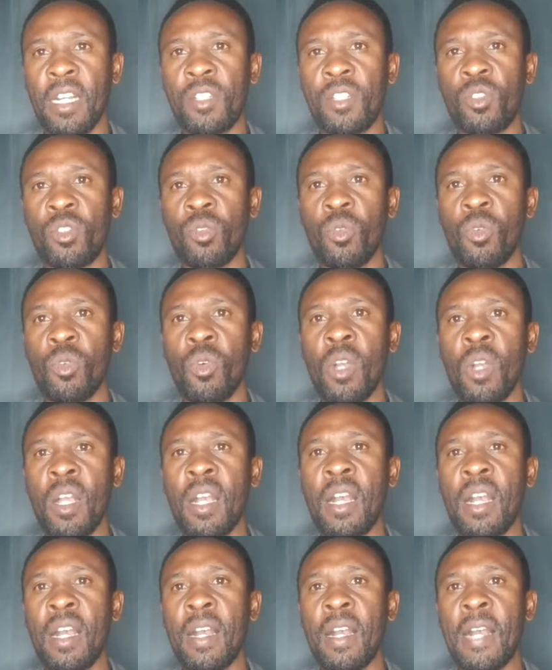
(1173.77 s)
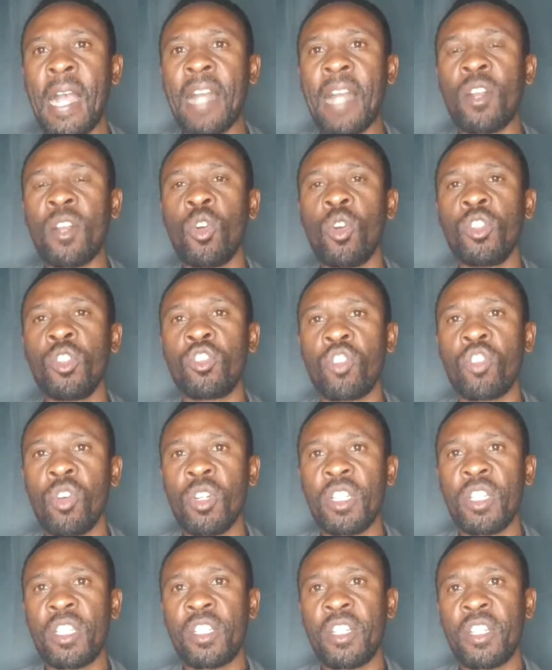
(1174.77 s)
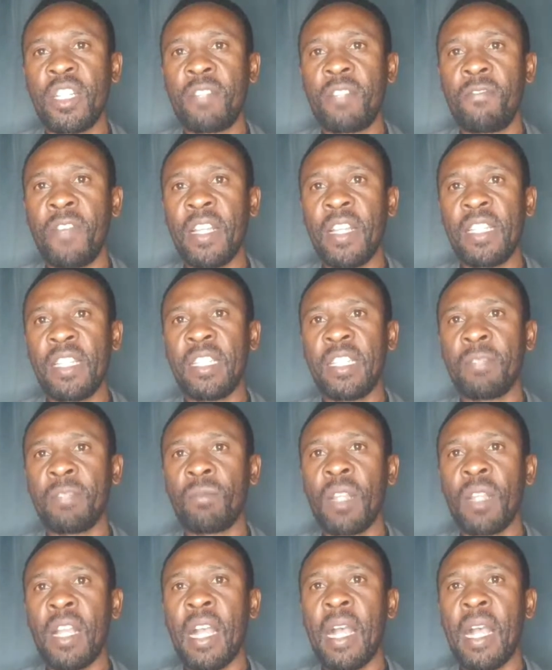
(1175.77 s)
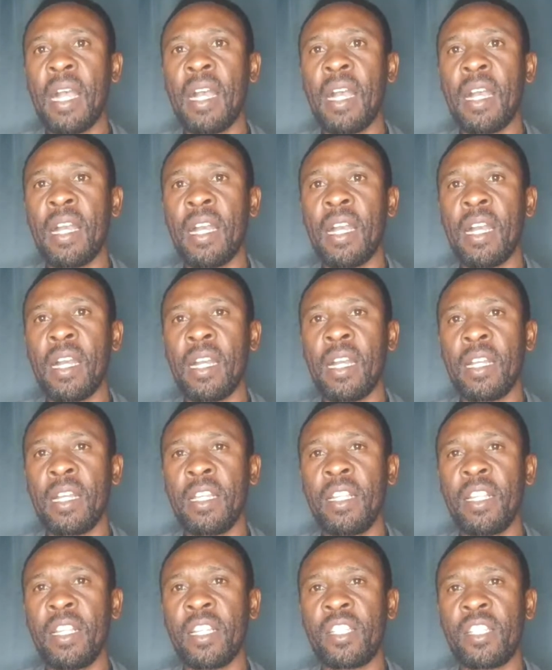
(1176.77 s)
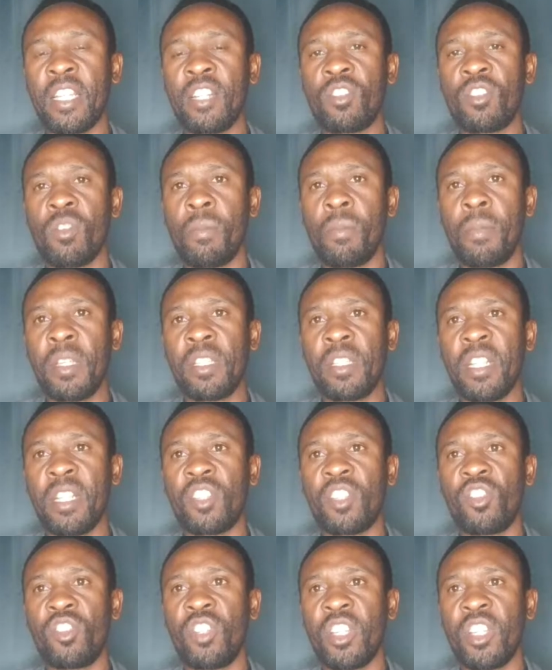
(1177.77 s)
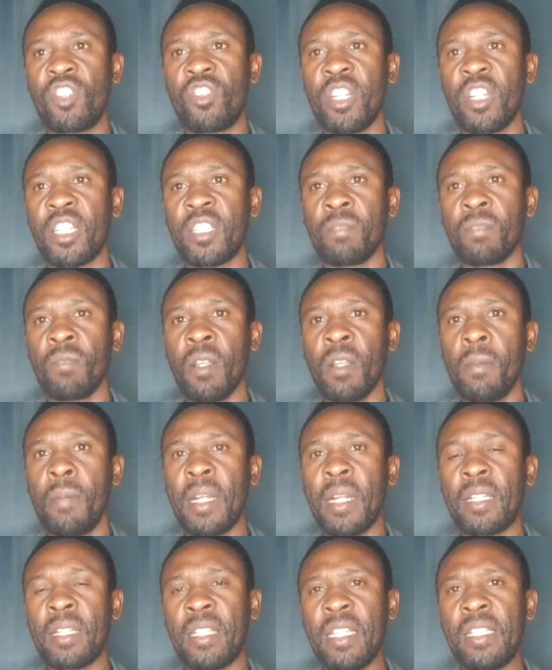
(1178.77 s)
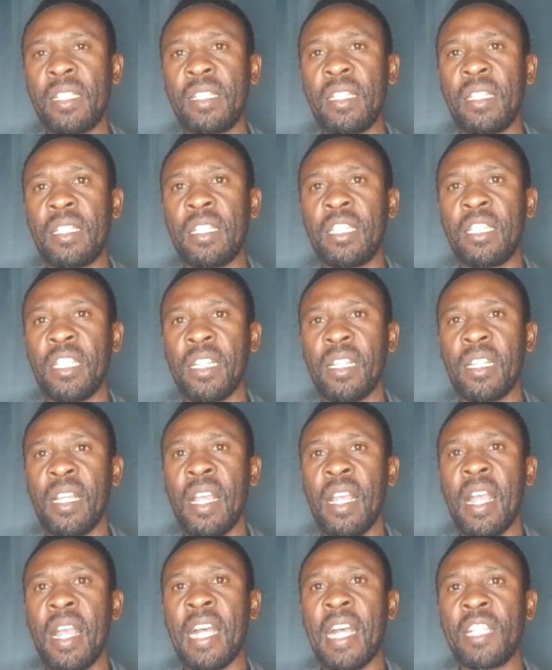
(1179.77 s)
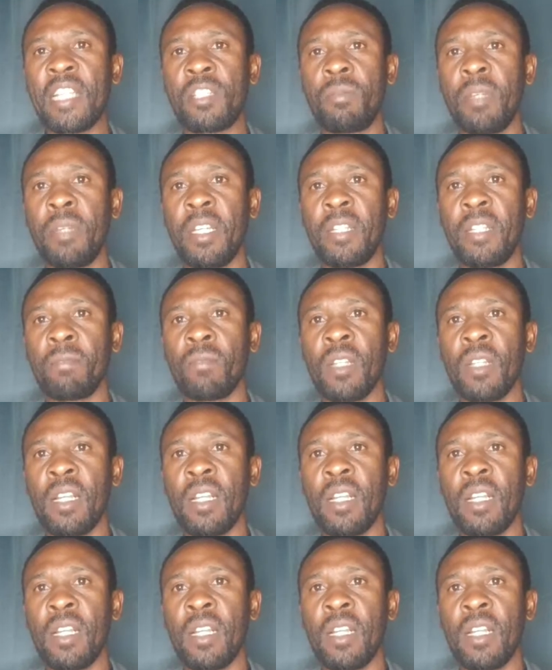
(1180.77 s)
to uncontrolled street vending in the central business district. But this decision has been